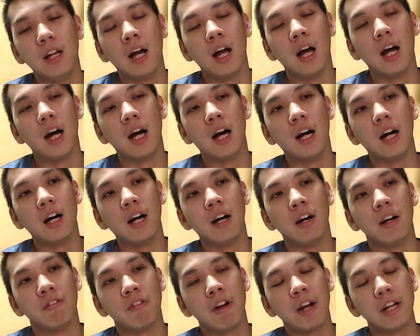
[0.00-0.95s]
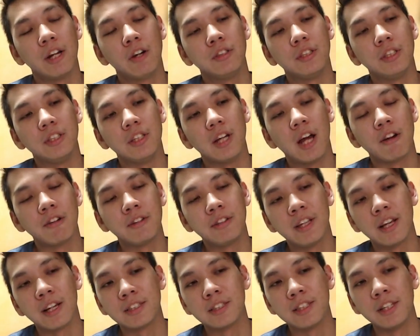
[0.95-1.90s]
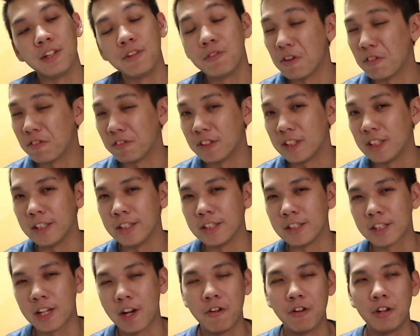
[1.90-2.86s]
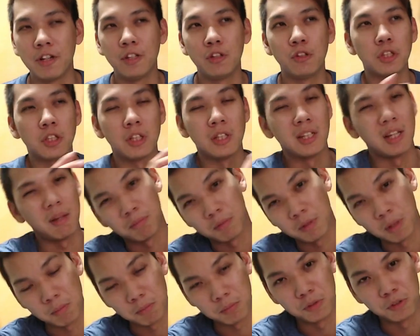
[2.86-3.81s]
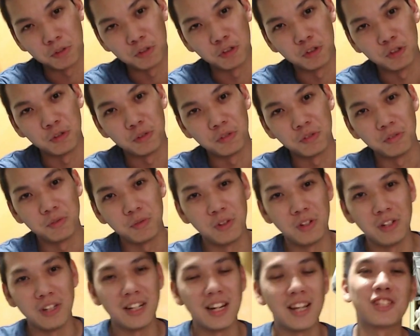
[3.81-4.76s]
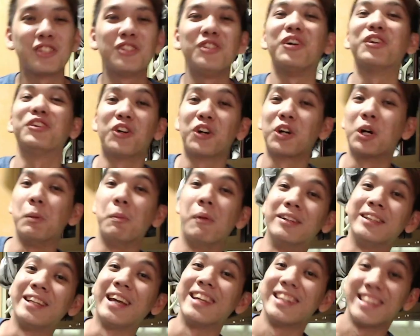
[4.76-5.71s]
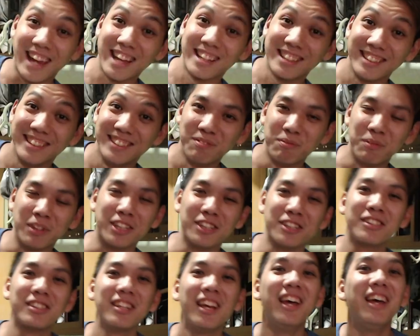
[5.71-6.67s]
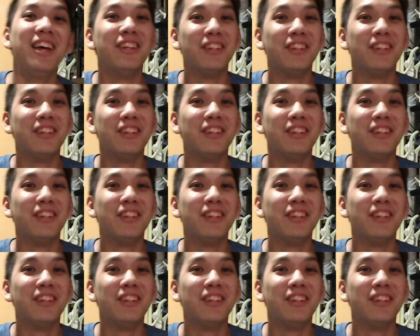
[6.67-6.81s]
Right now the RTX 3050 is currently used in laptops, so let's not talk about that yet because